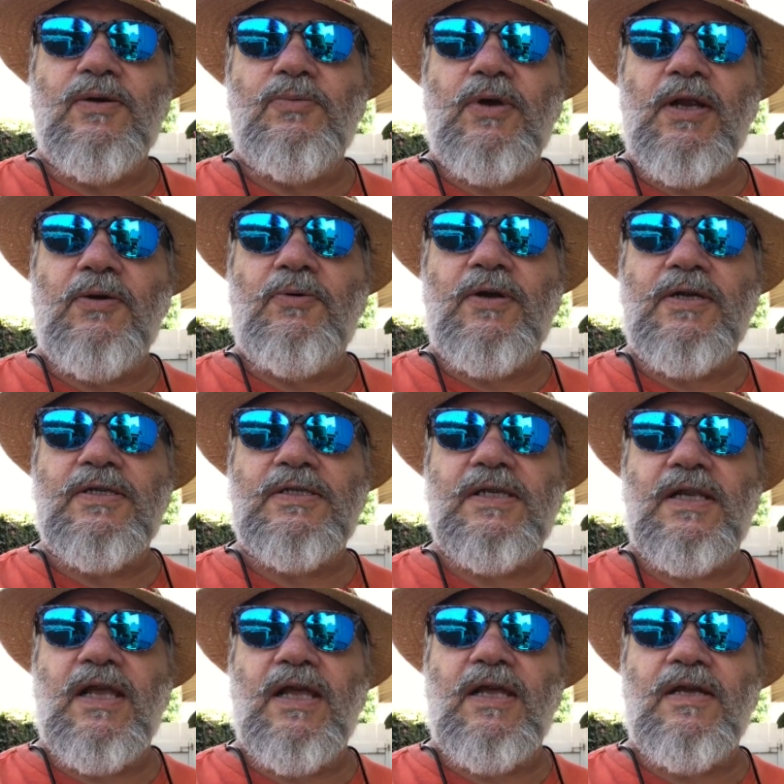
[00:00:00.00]
But anyways,
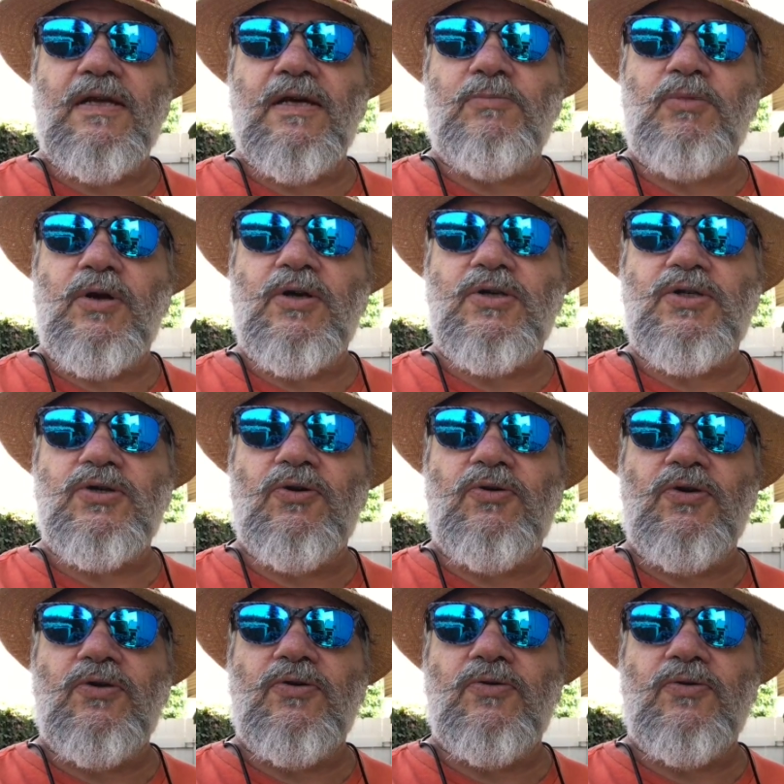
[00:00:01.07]
today I'm going to show
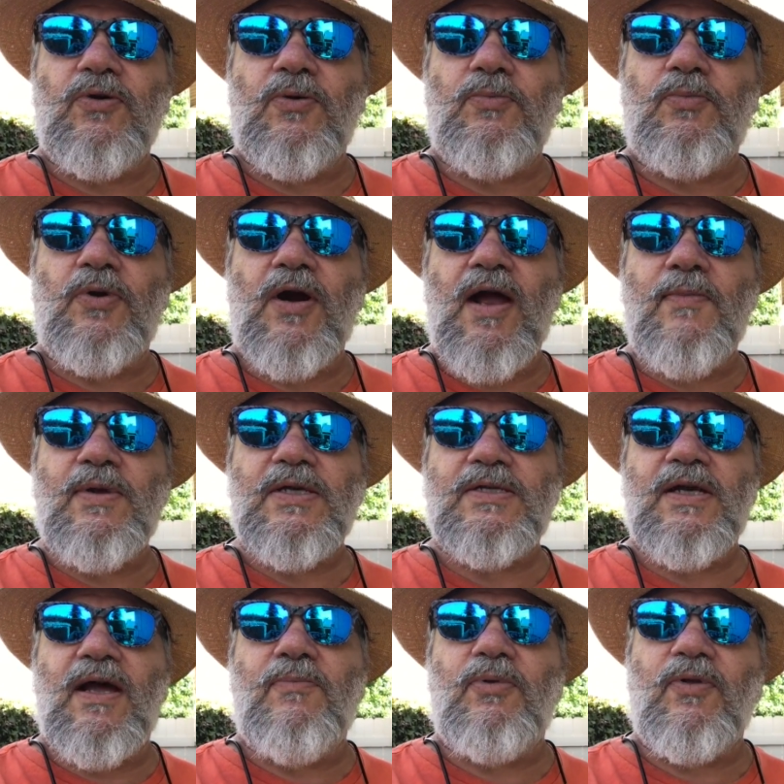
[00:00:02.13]
you a prime
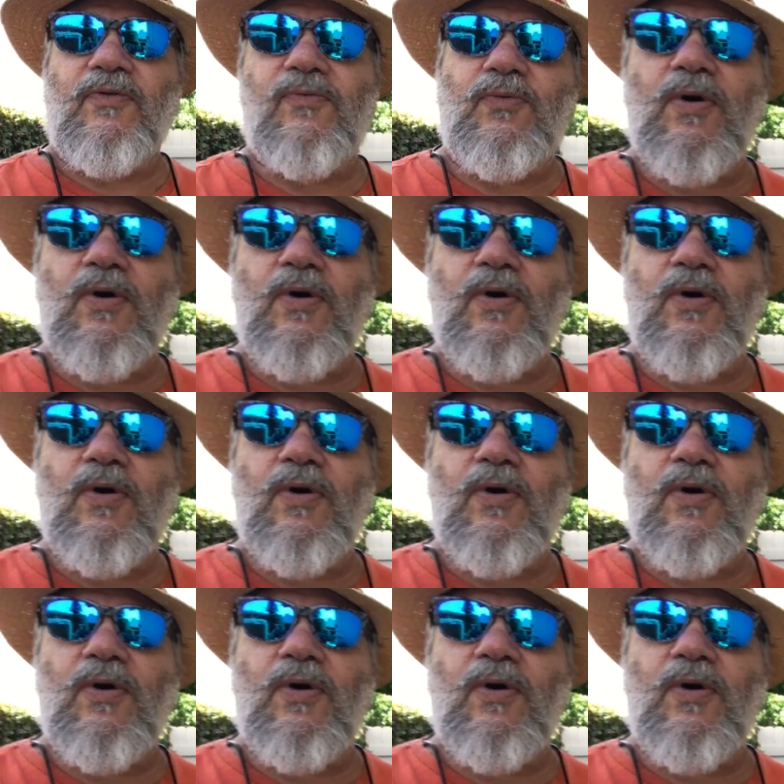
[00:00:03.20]
example of